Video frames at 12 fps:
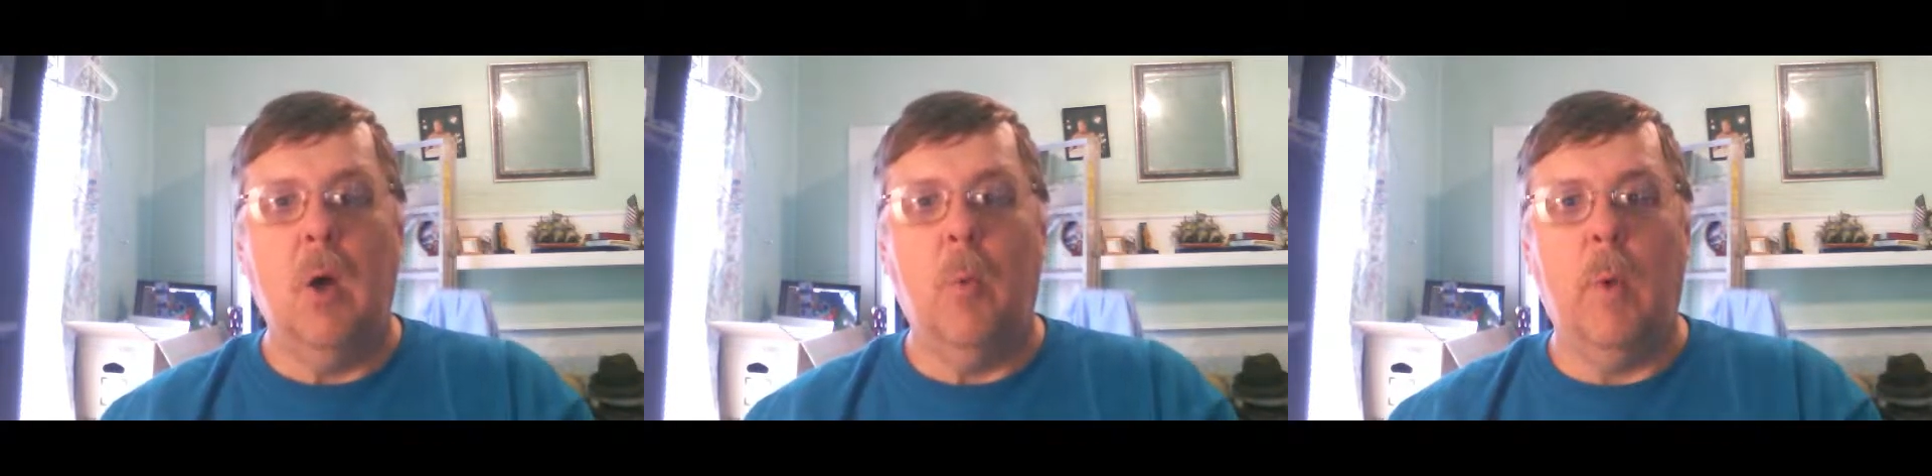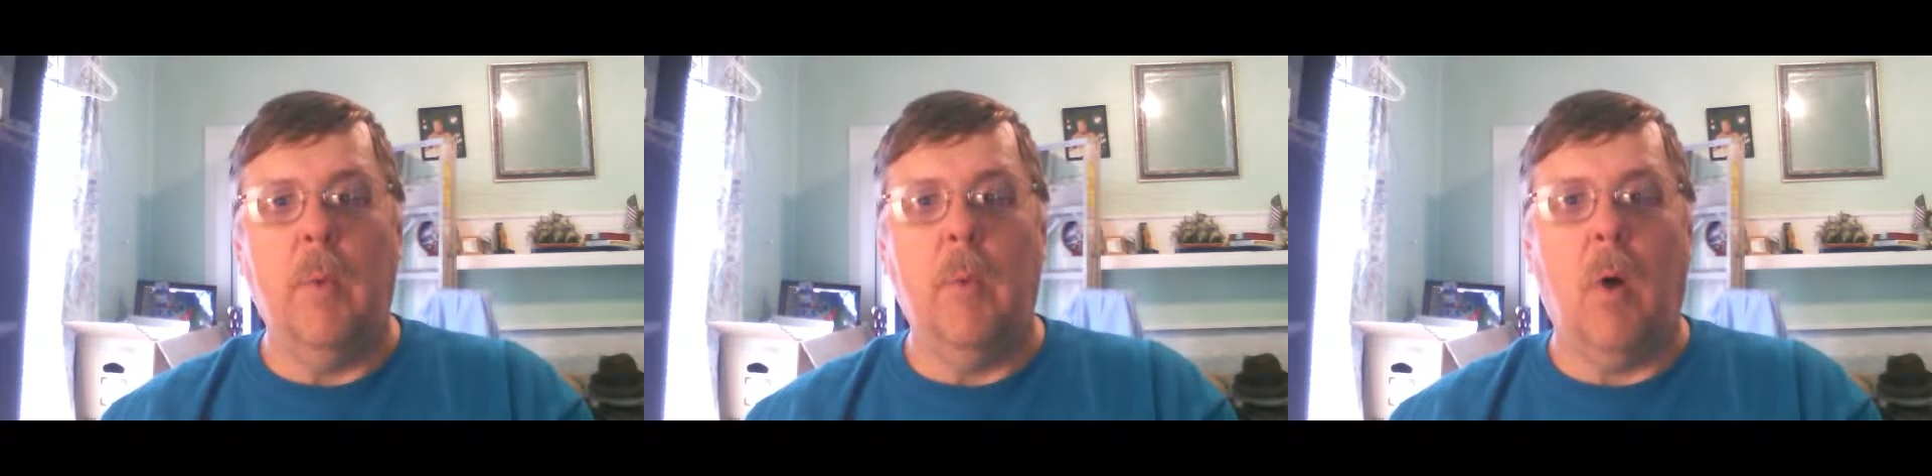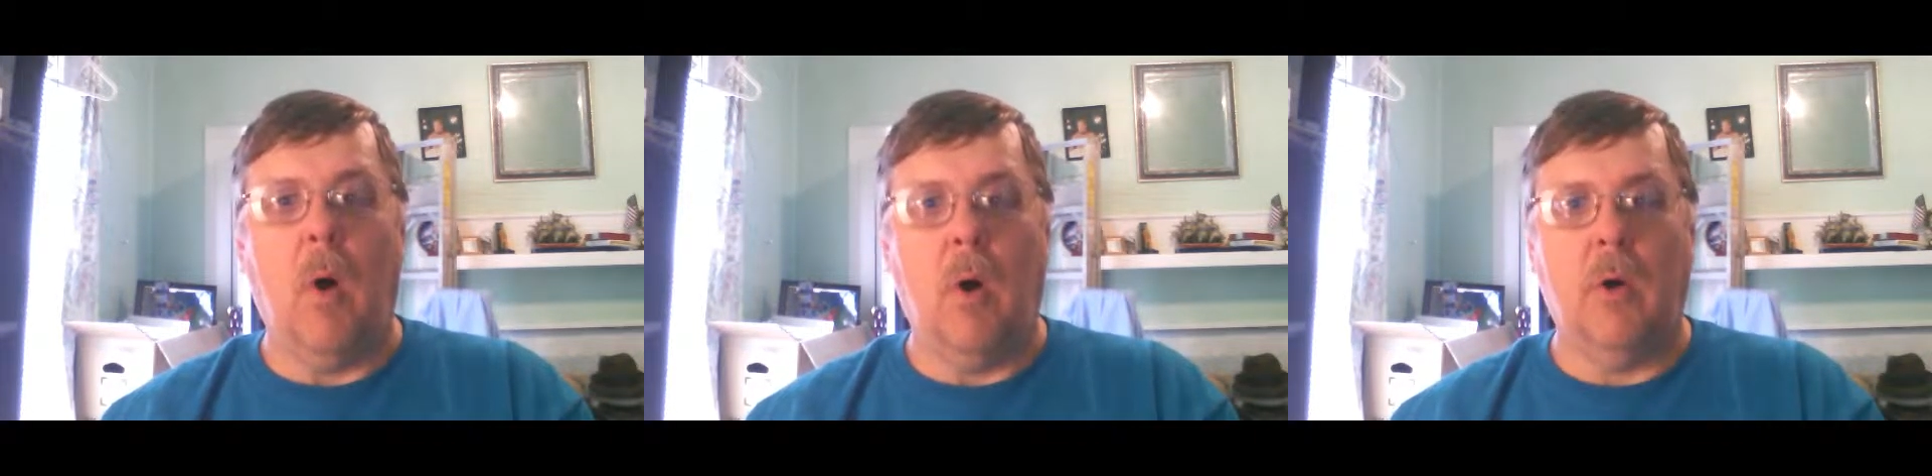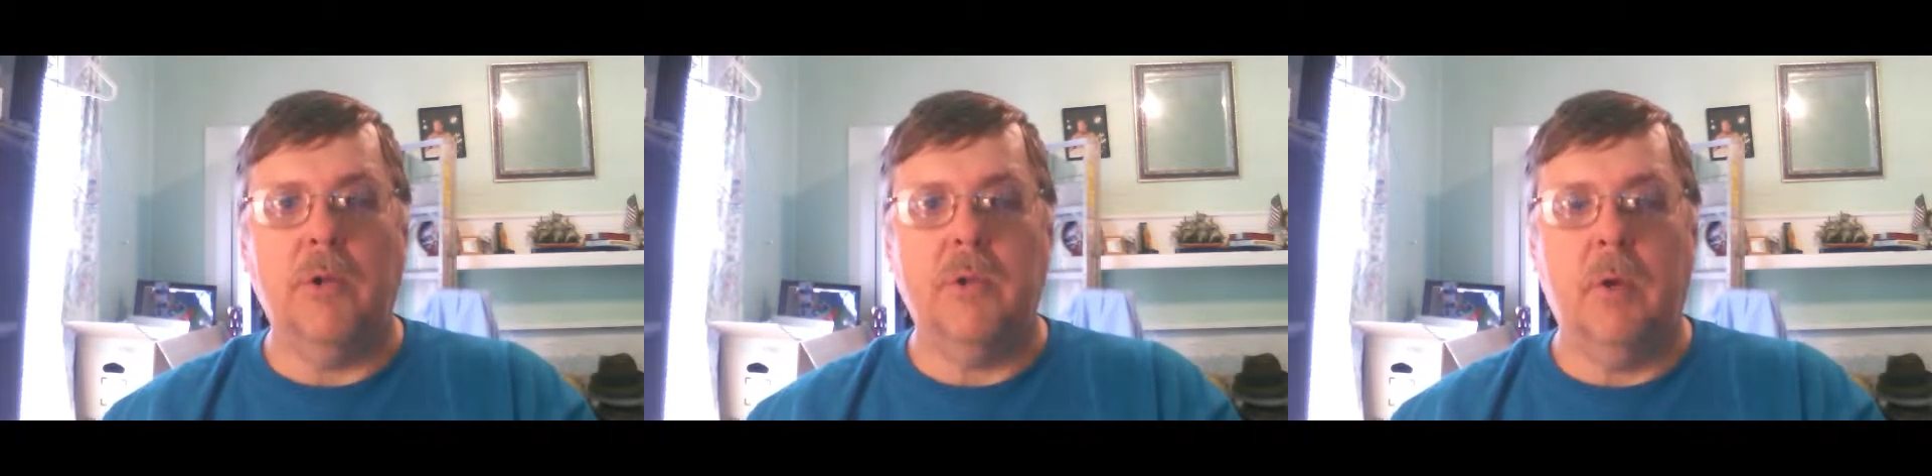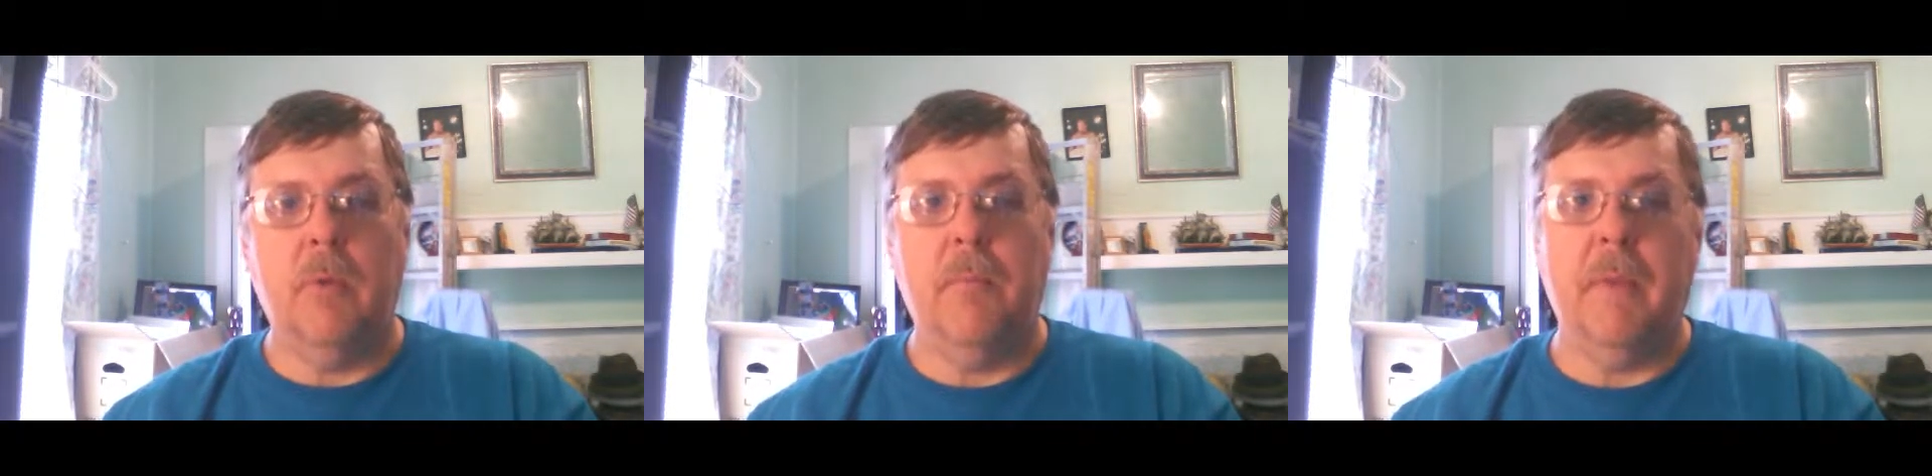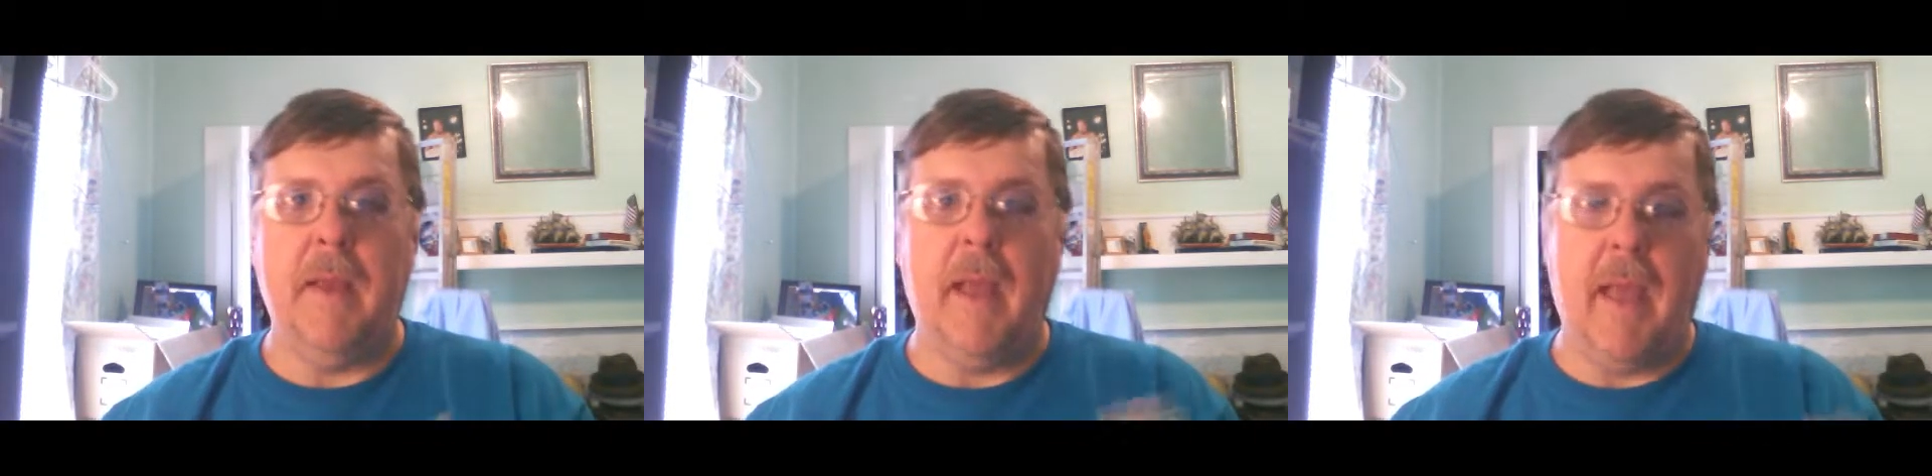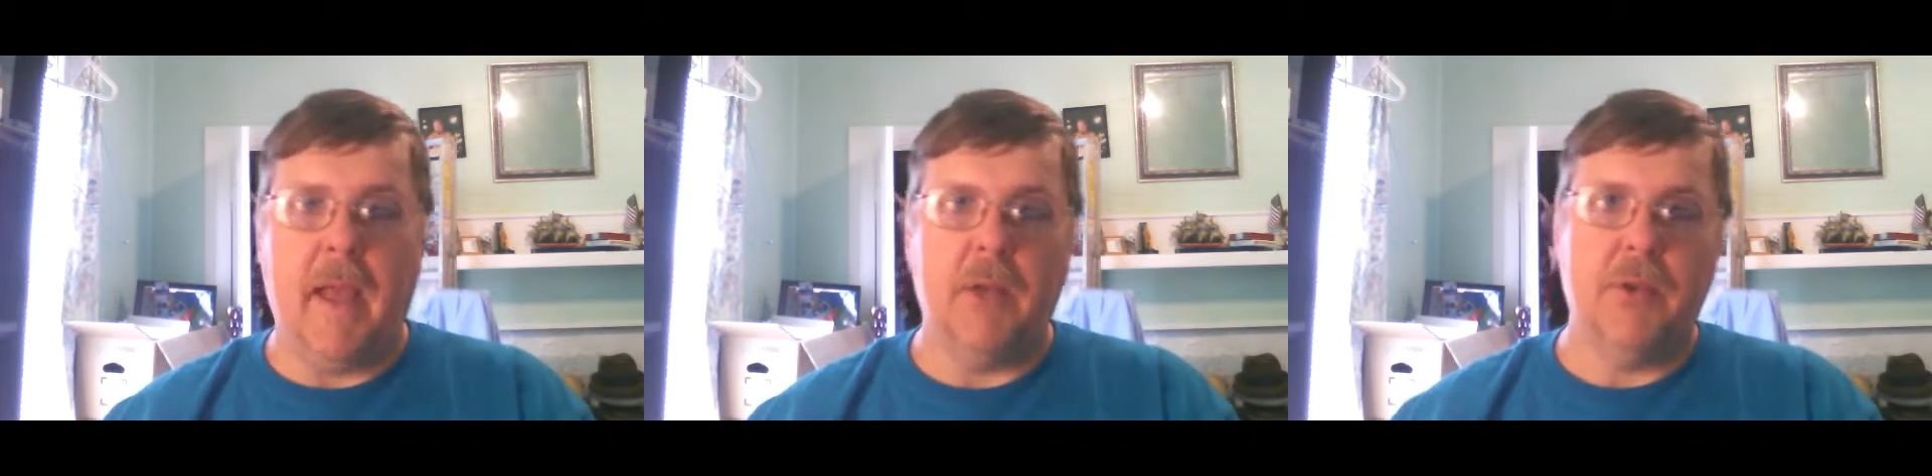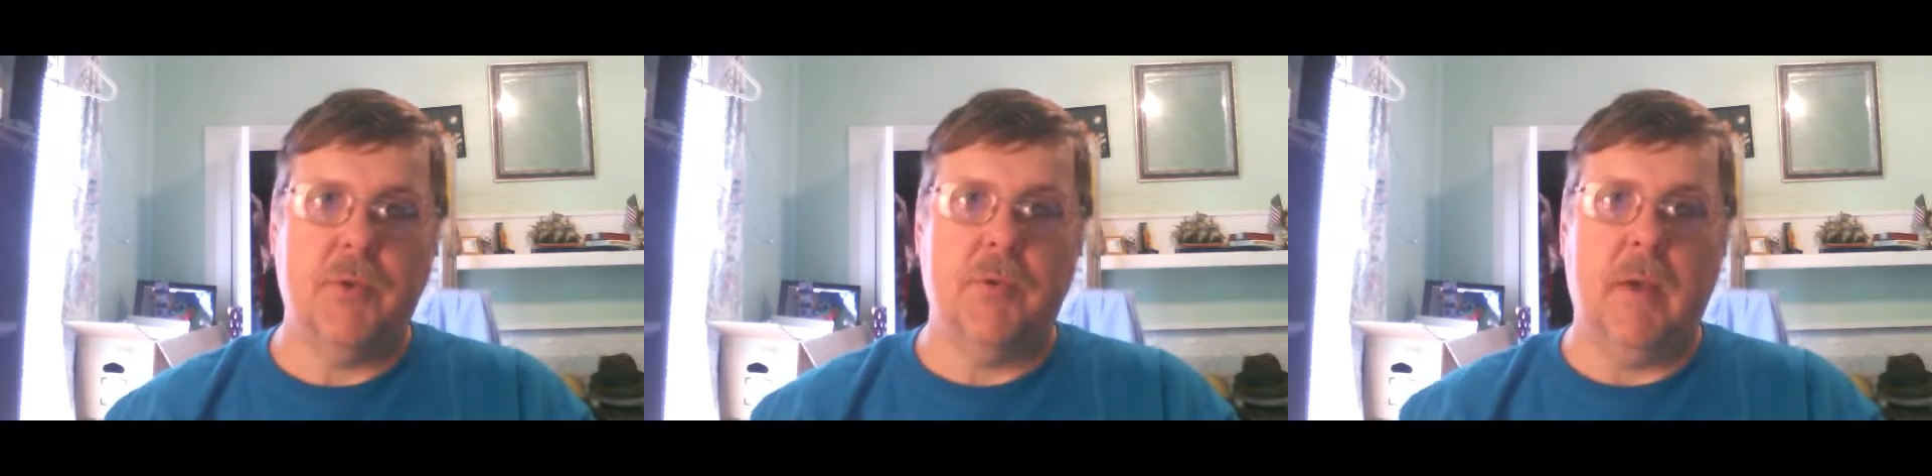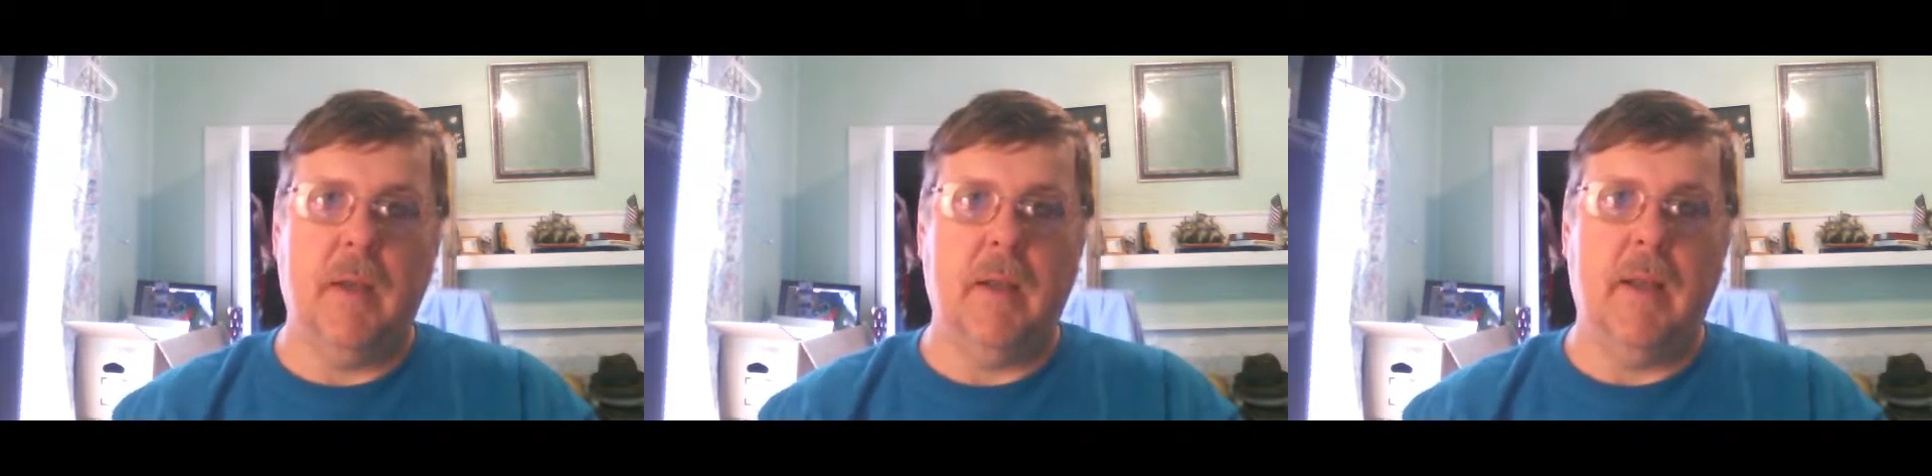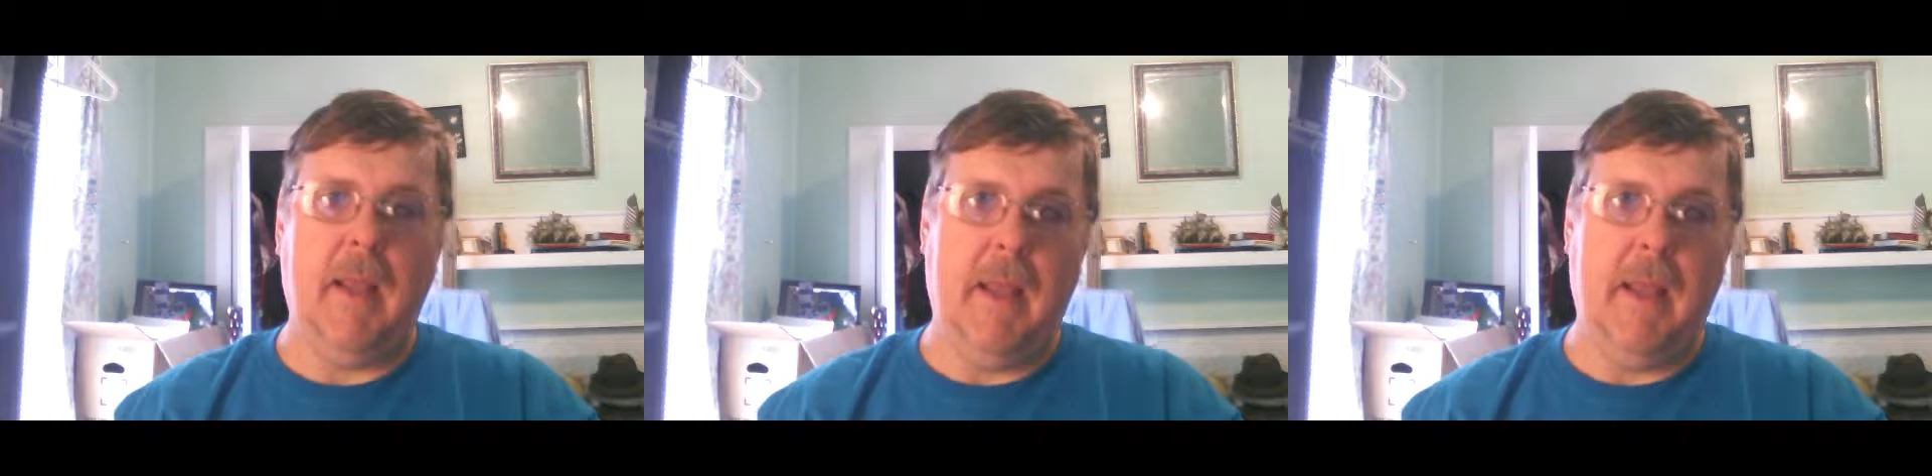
We will also be answering